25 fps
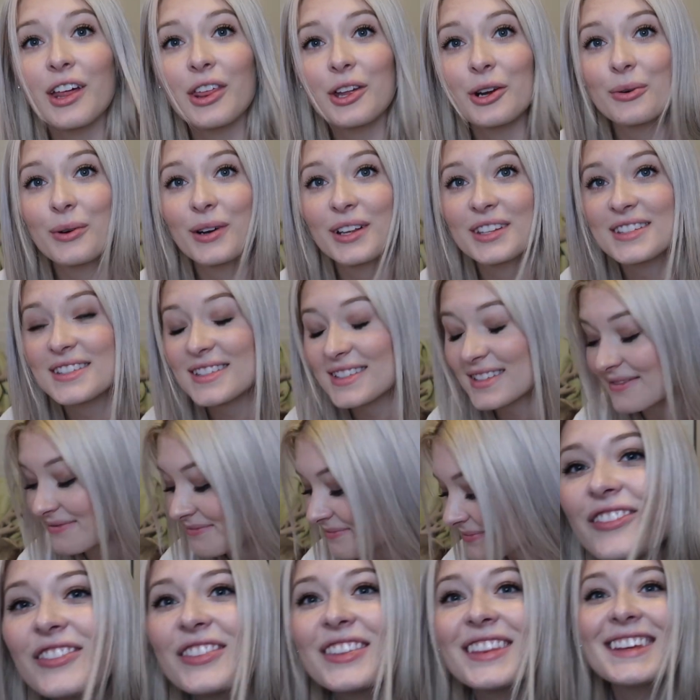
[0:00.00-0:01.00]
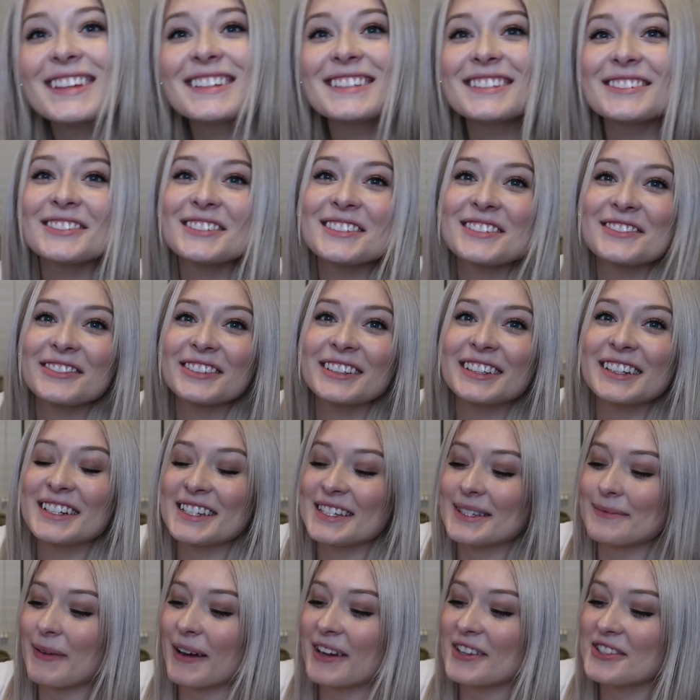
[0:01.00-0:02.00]
other ones. This one's really
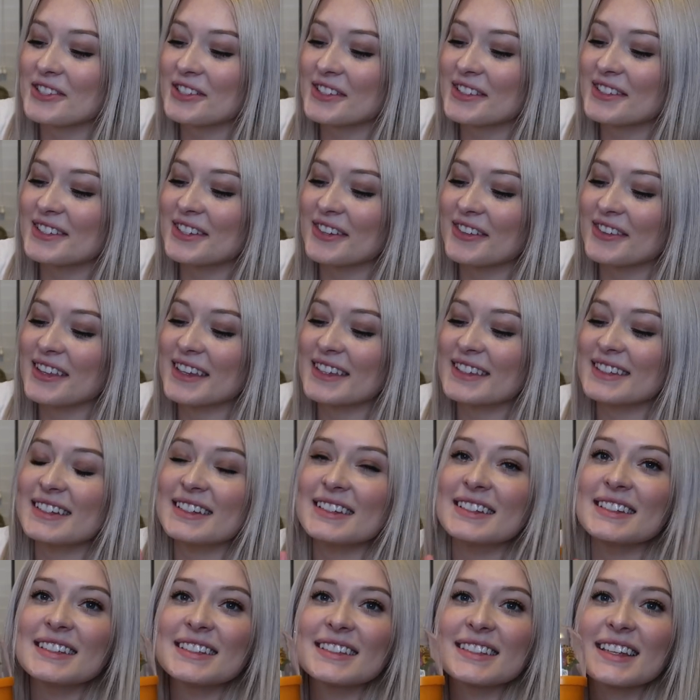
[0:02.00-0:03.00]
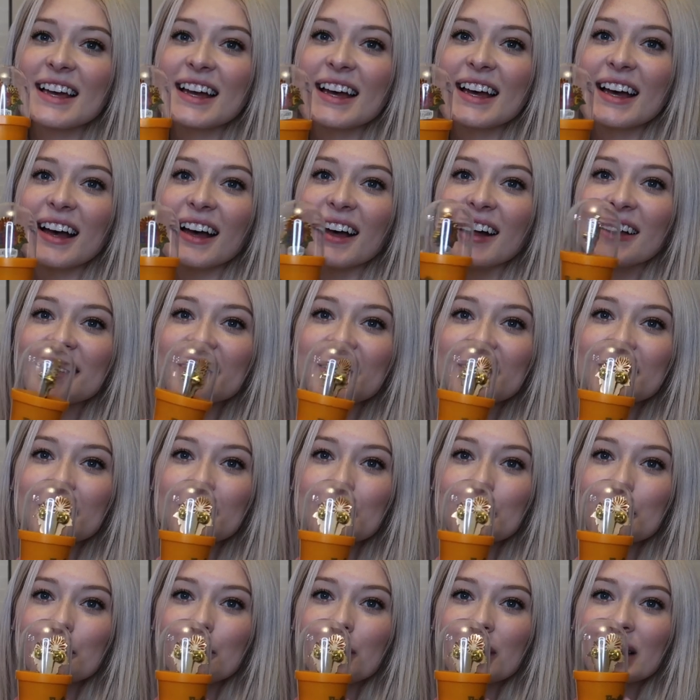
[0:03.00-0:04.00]
special. So this is a
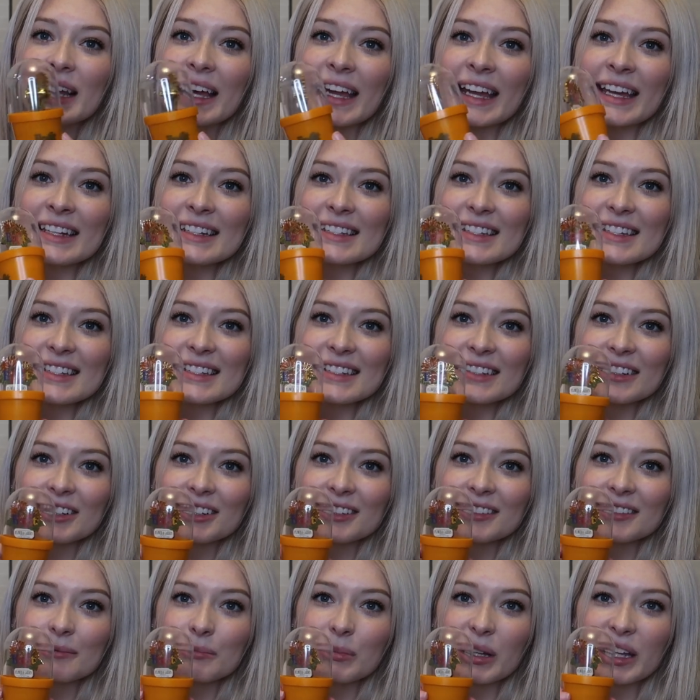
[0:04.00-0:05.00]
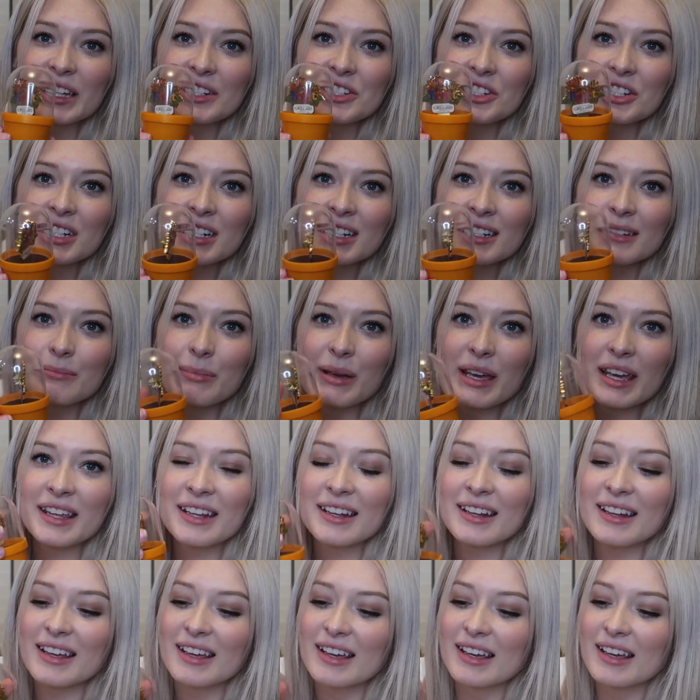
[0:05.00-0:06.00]
little planter
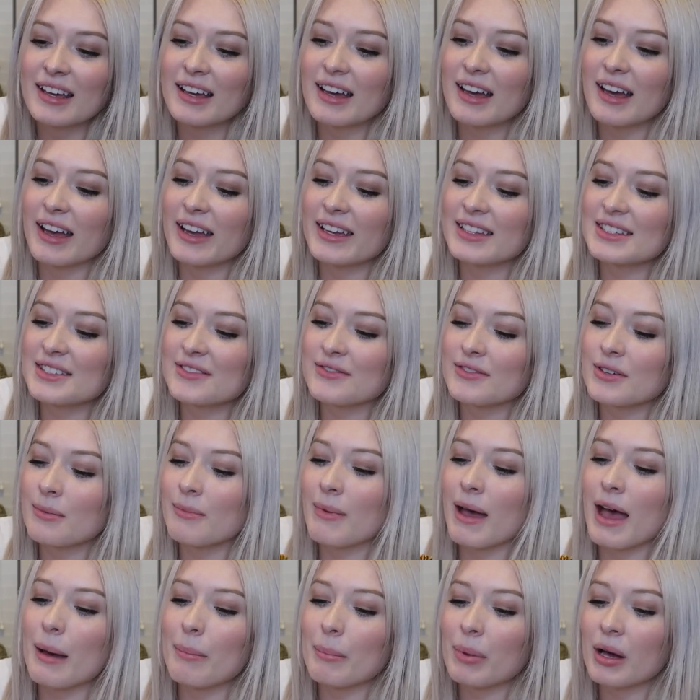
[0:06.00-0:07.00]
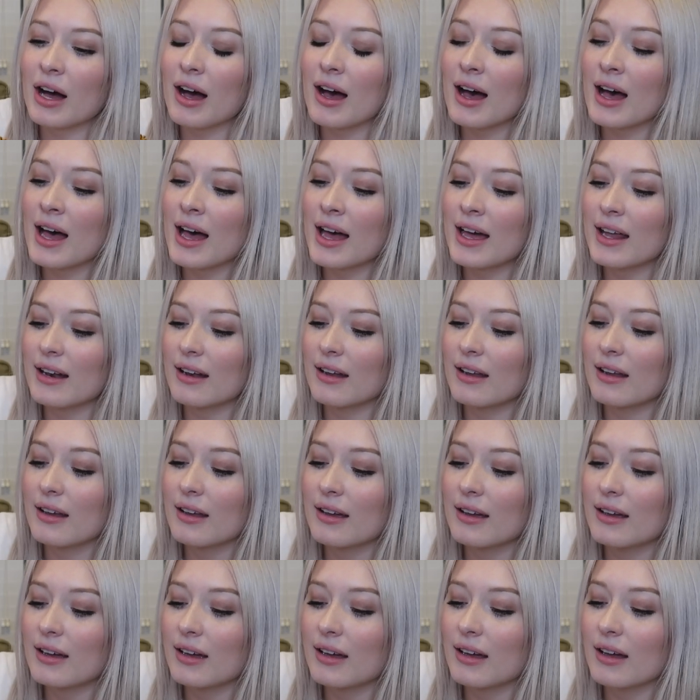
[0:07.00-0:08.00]
pin. It's from Epcot
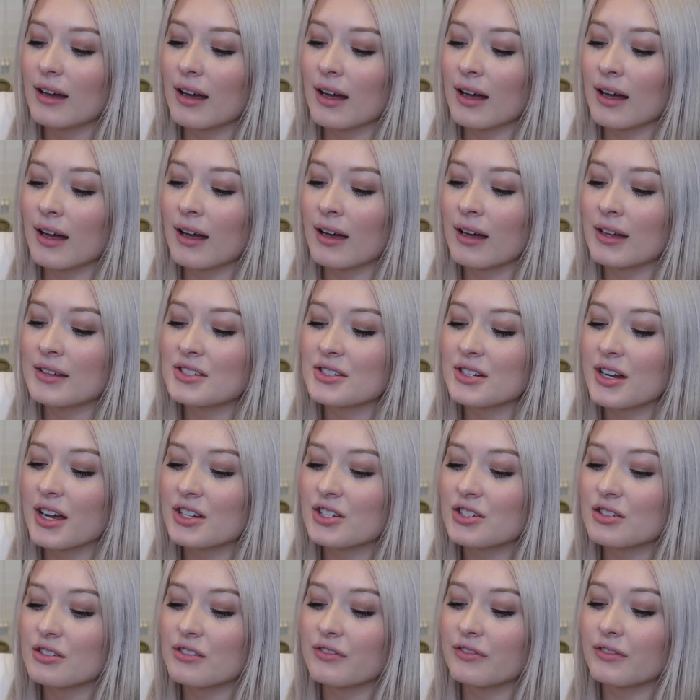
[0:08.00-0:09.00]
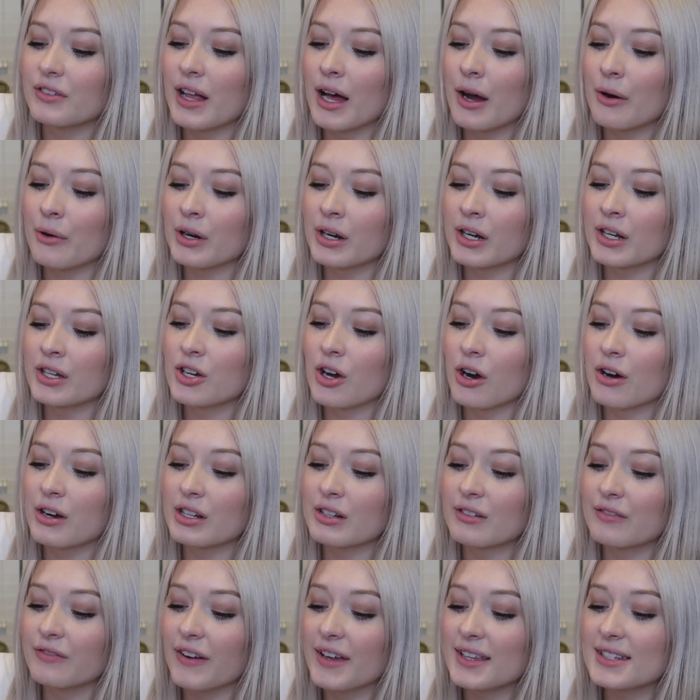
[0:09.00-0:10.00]
International Flower and
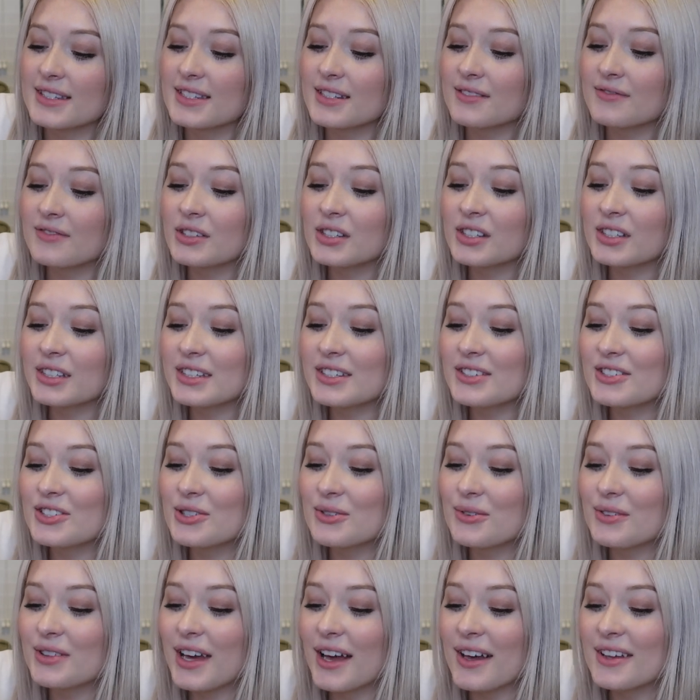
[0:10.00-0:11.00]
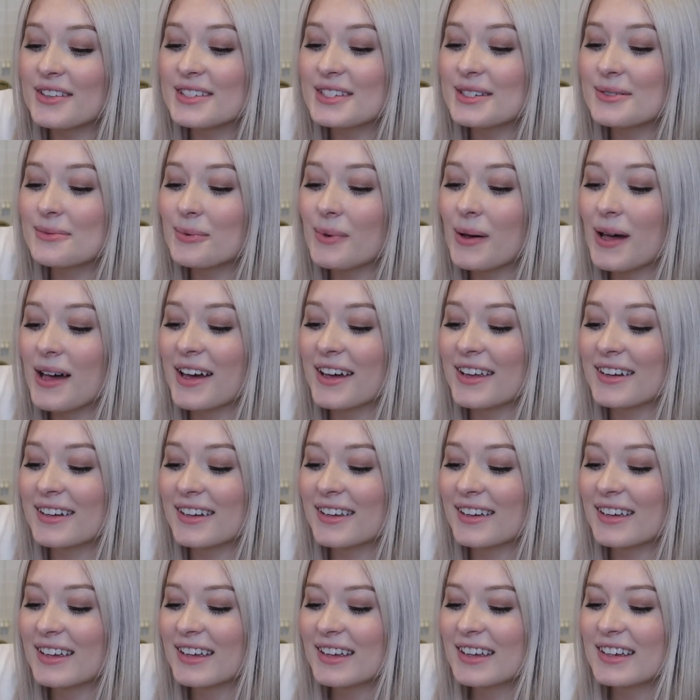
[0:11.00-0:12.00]
Garden Festival in
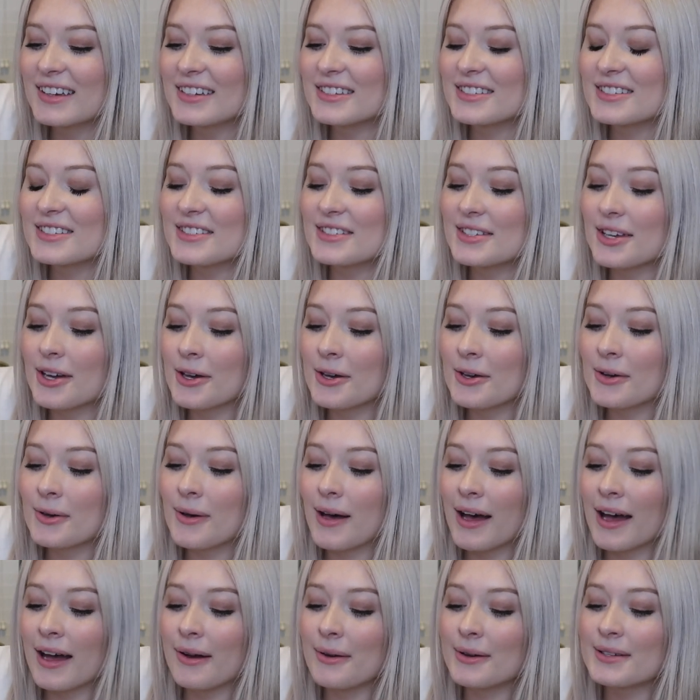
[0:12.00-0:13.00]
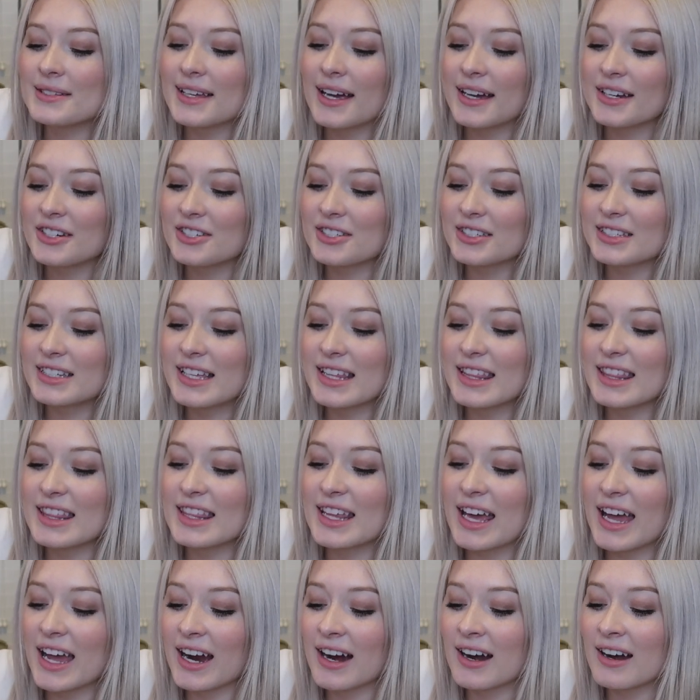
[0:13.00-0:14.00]
2001. So I was actually
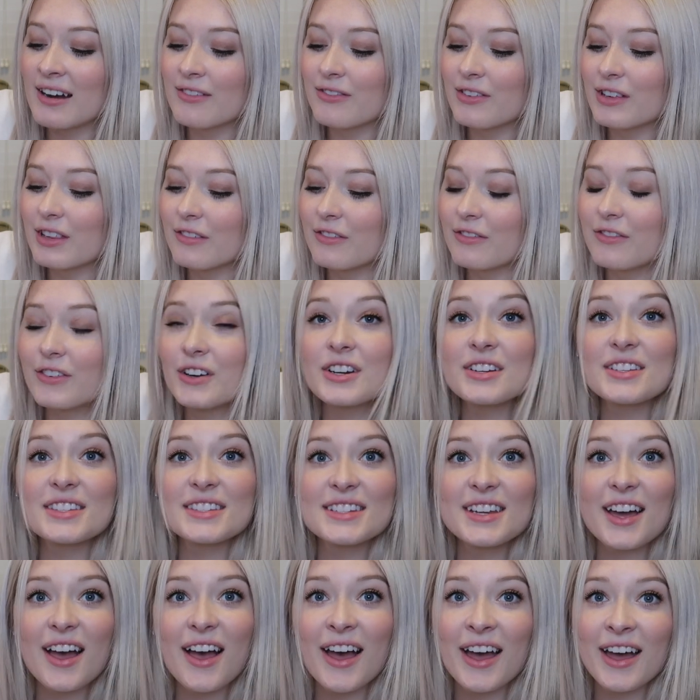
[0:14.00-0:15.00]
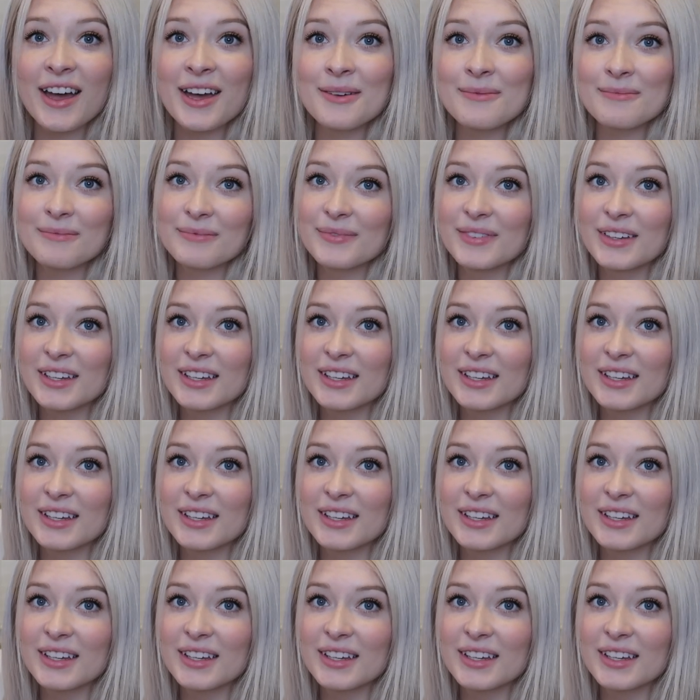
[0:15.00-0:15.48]
there for the first time